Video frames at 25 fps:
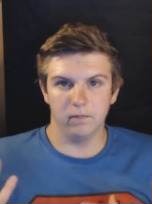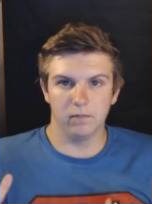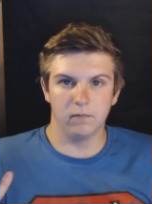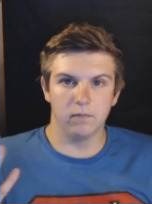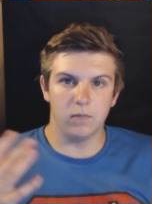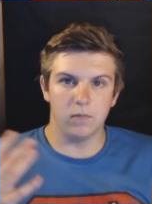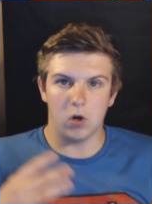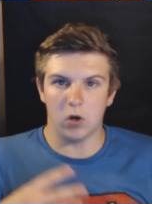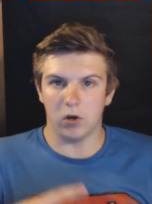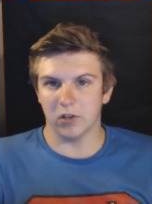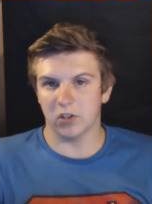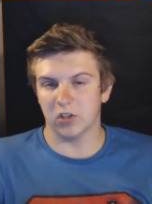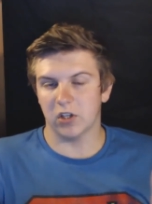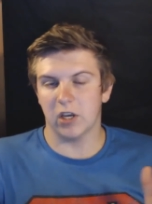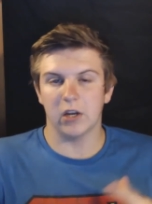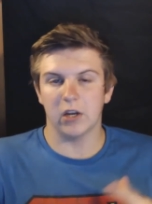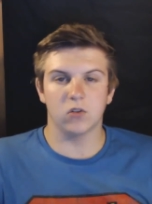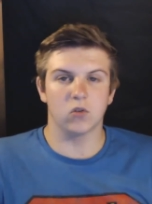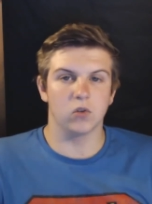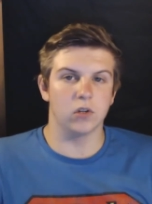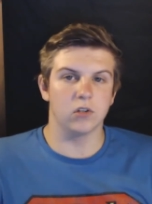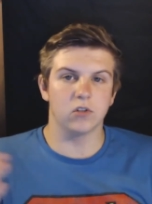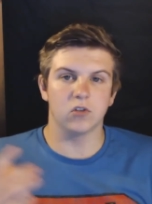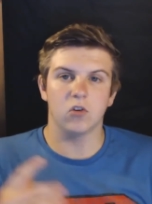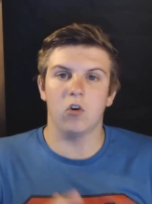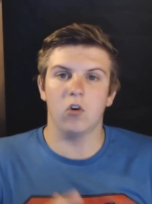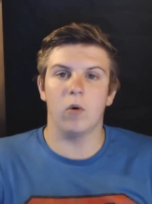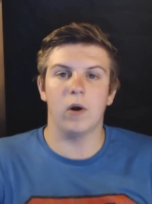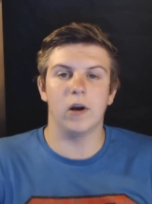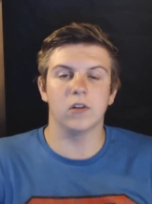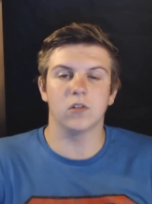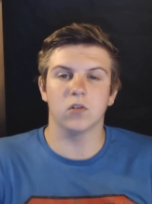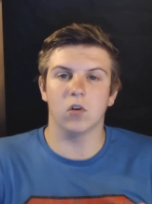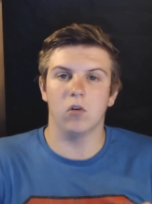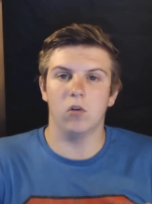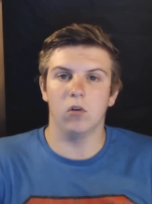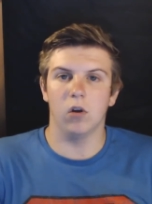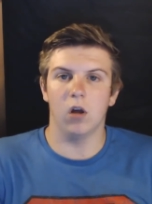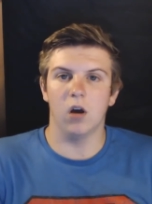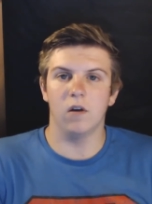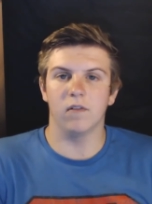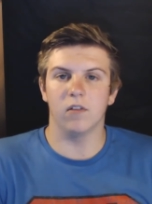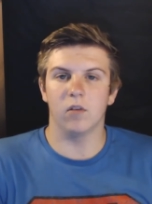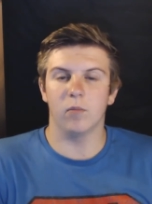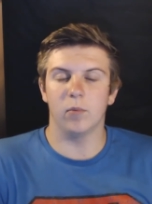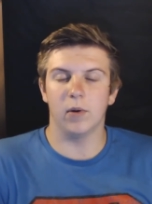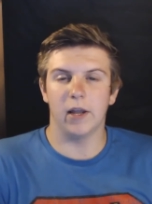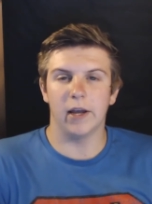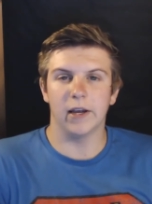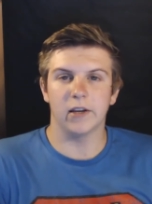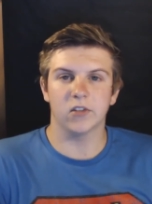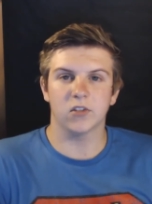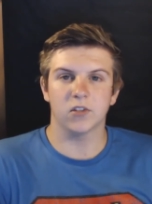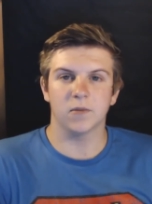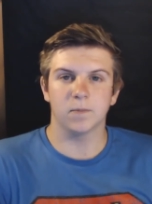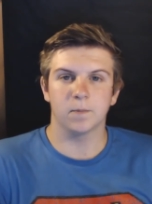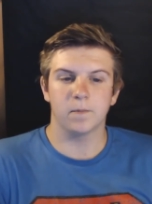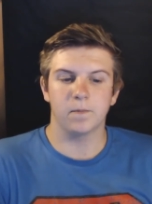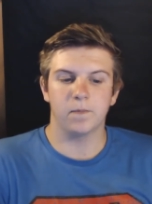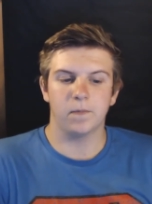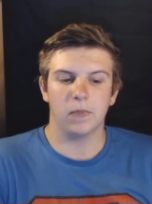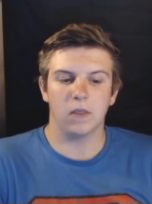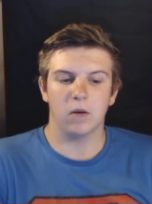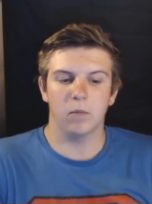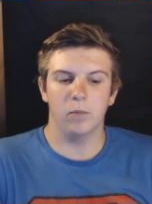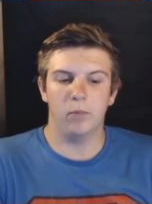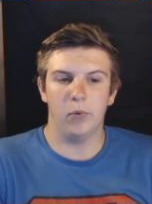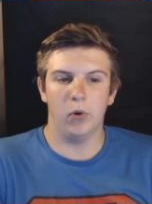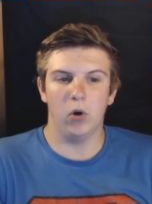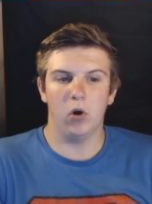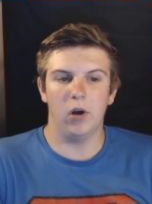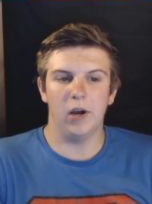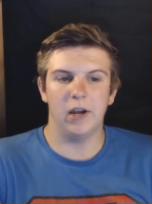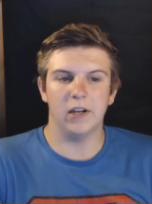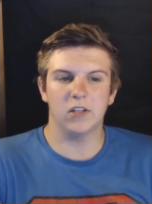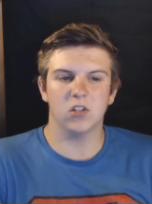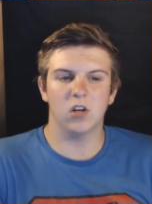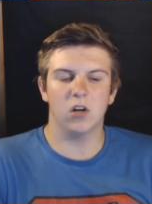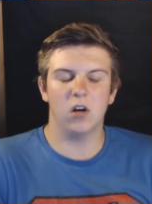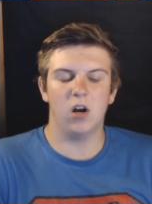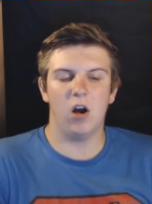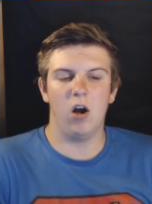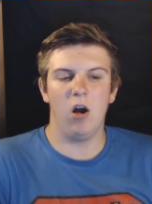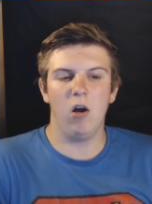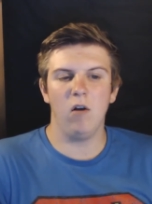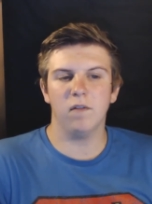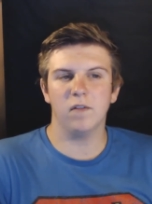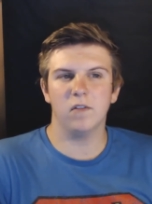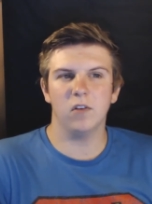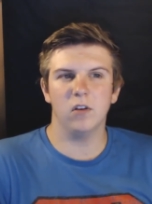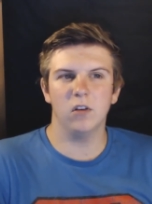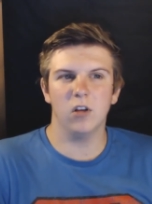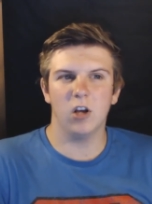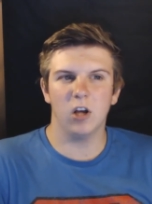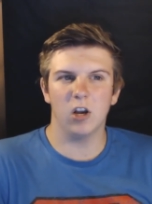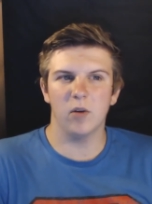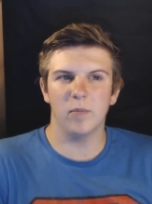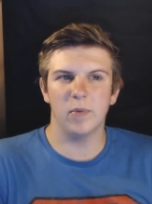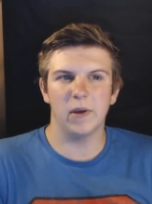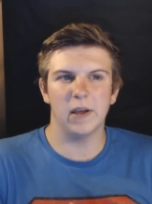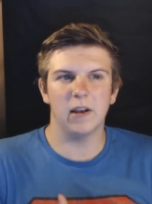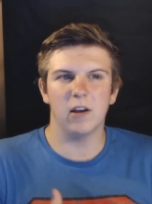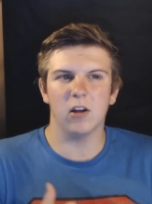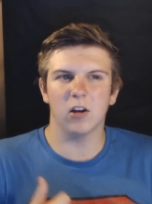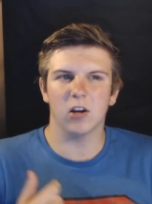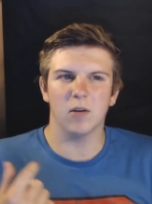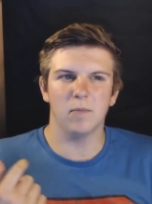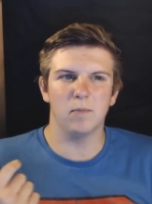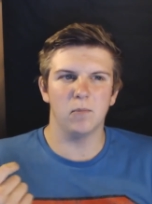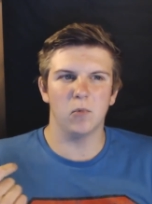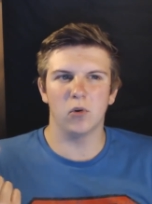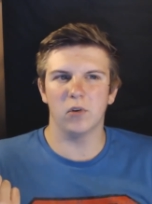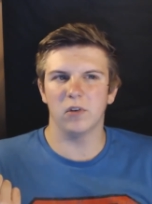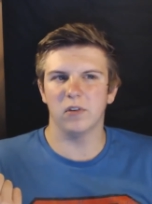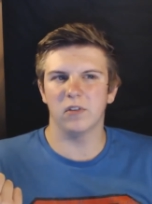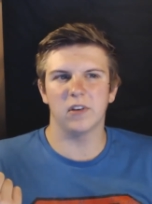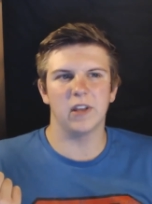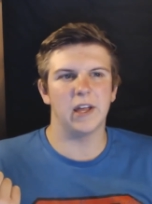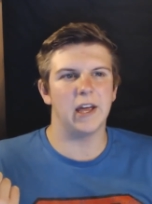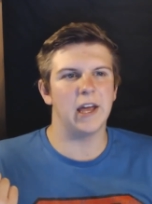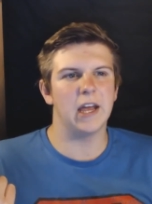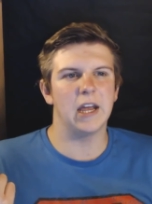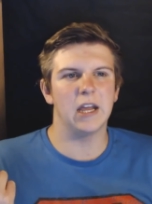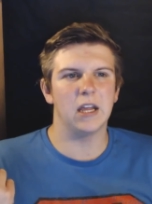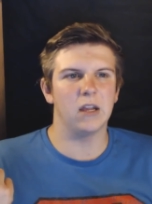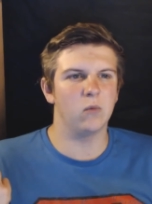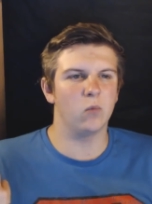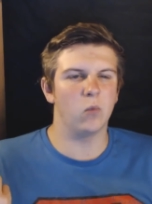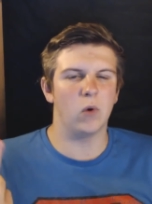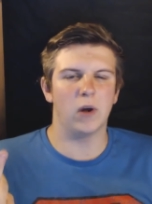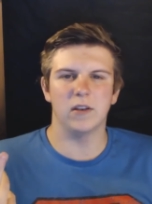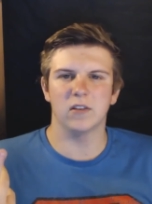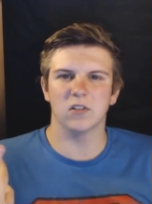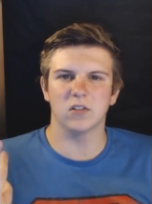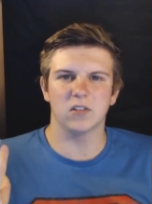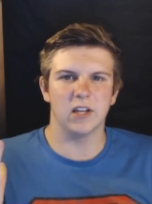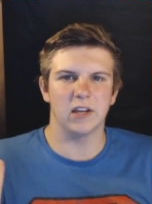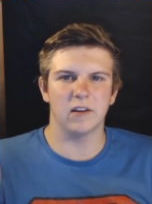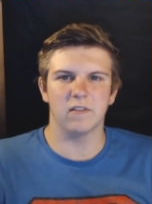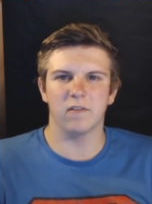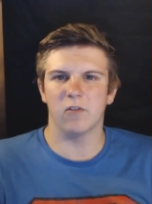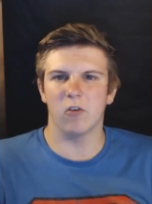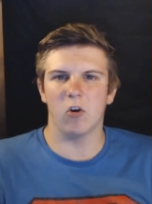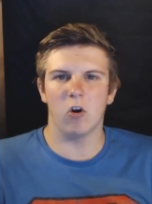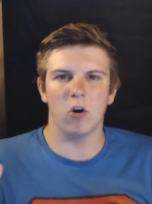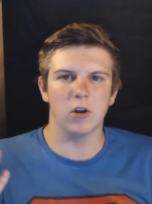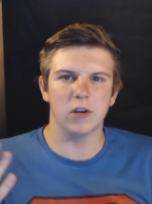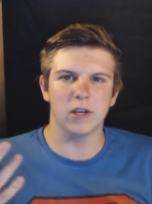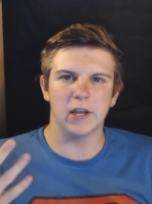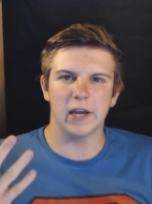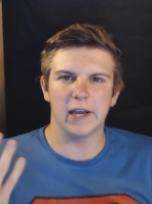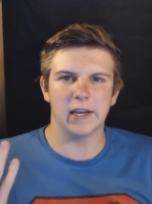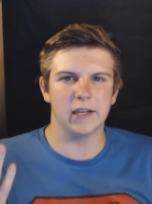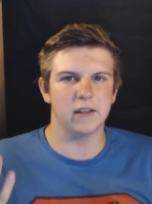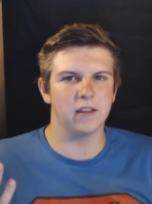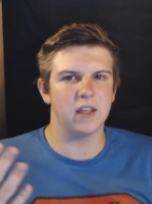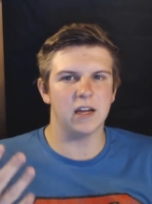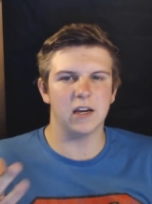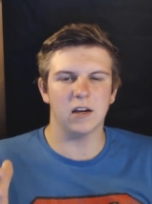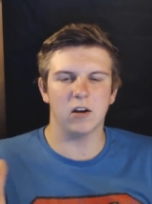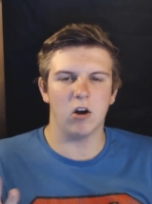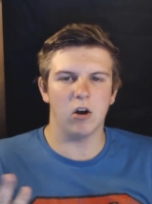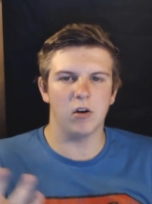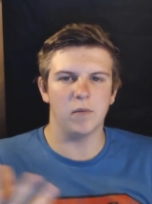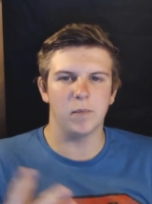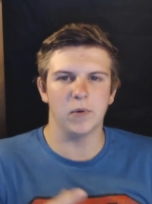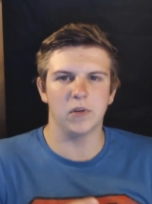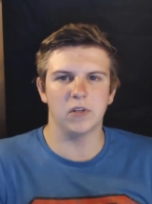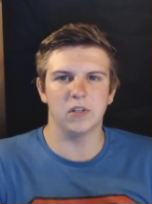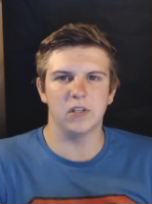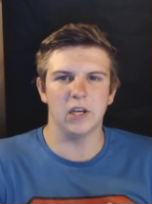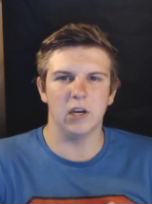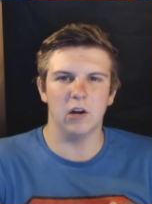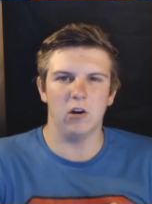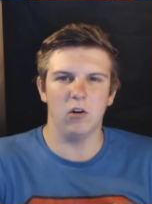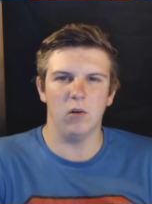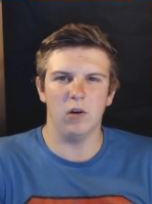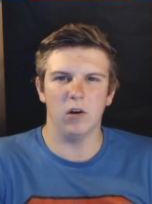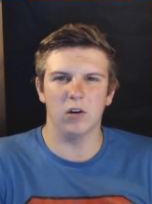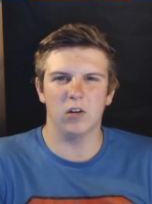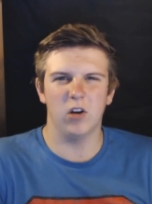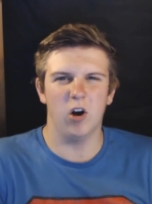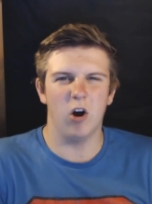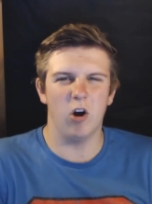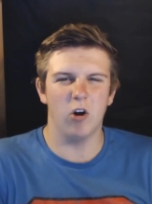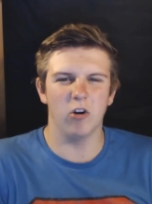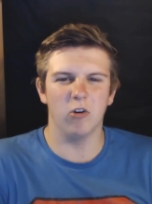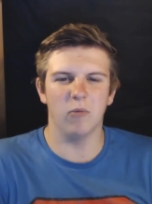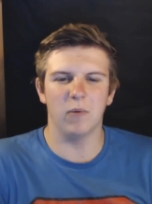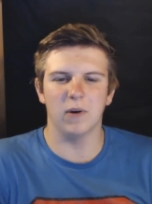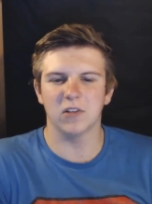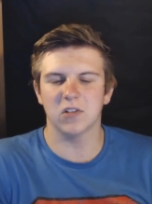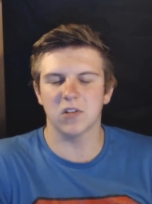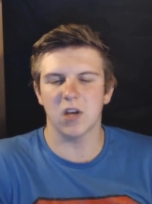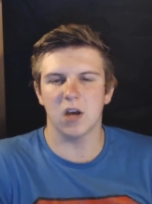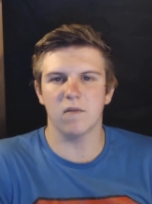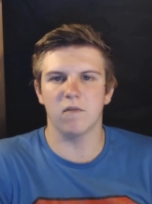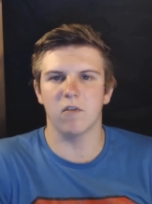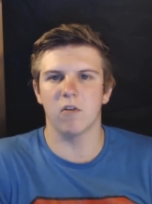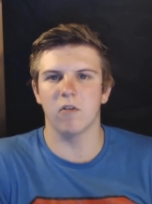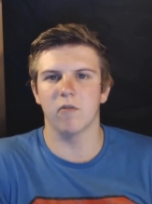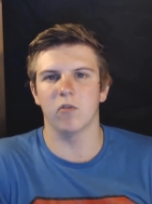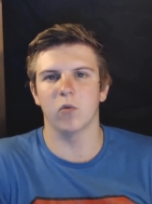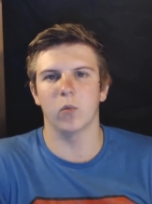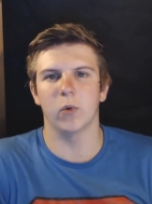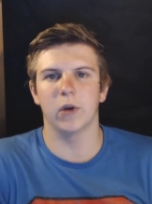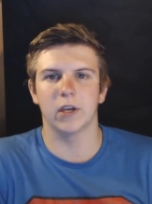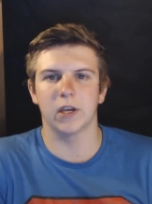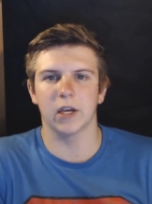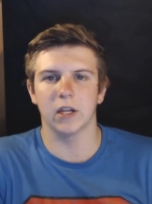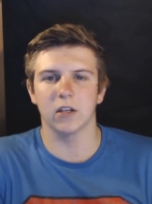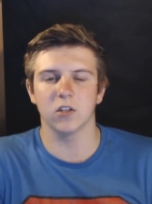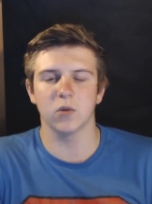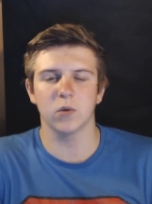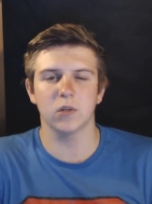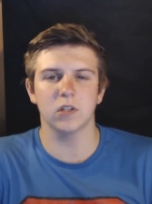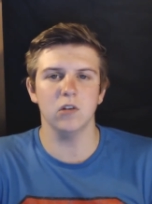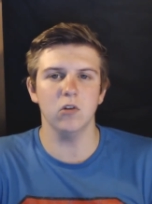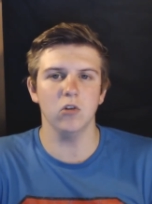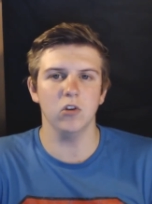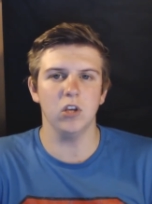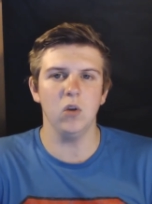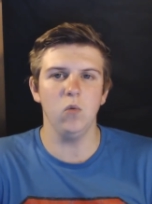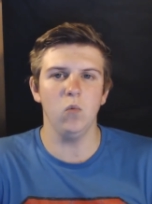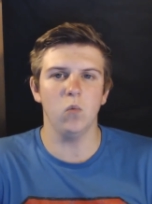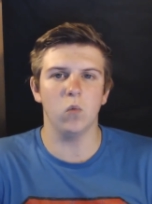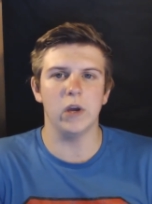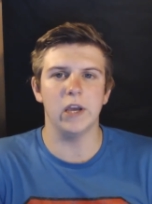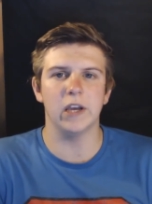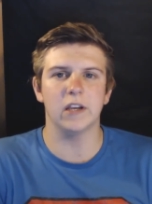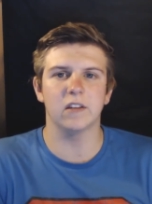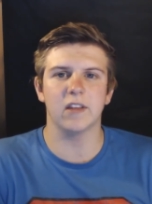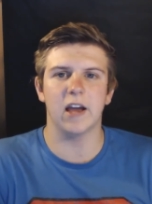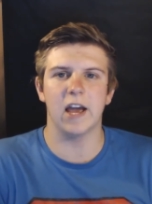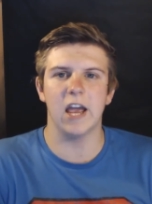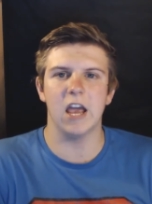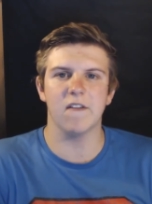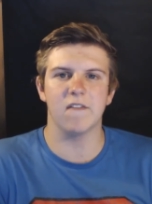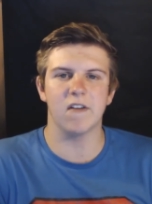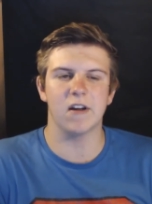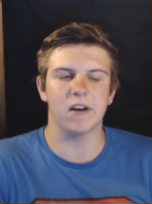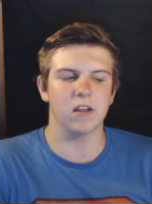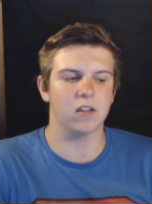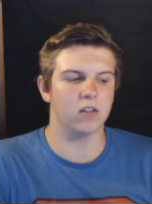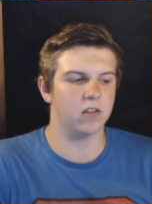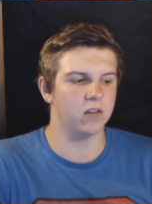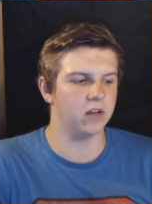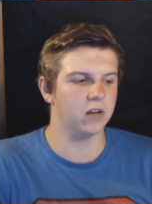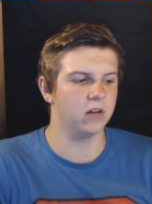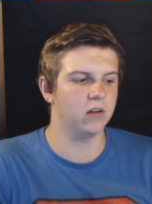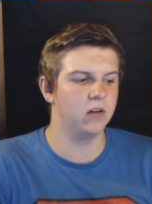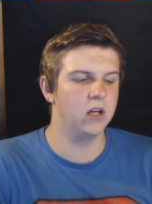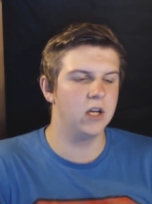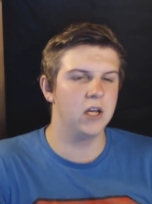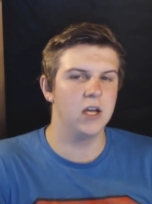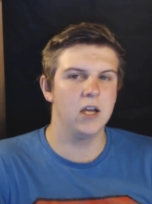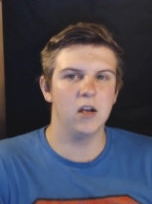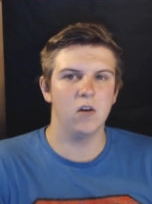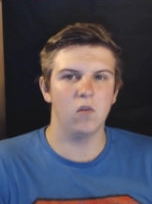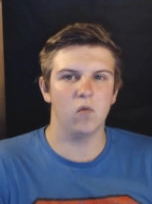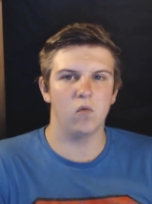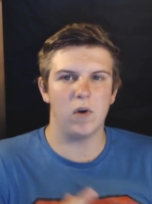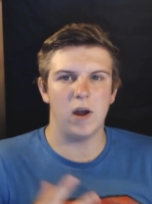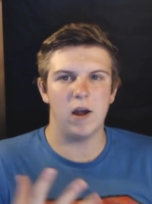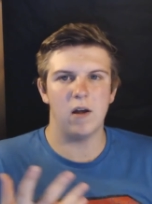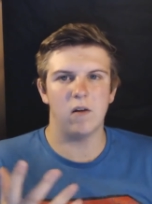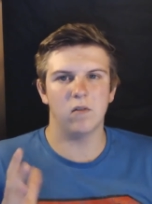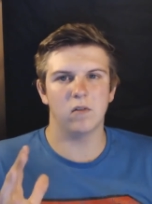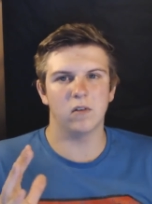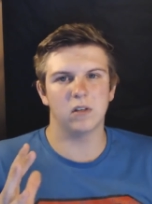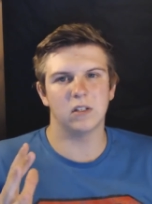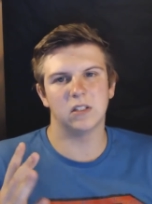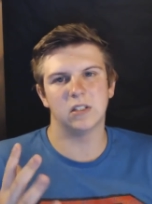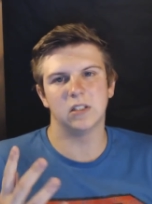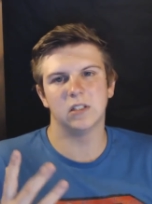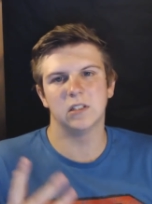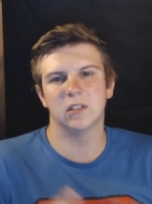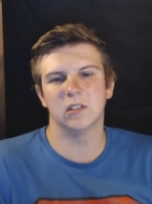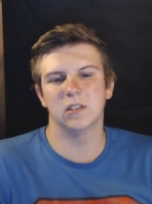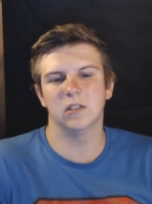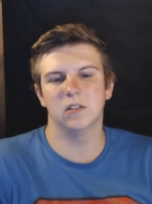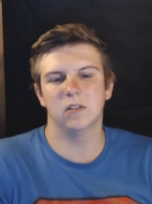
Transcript: my schedule is always all over the place. But it's often going to be like a Monday, Wednesday, Friday, that kind of deal. Kind of West up over the weekend. So it's looking weekday, if anything. Round...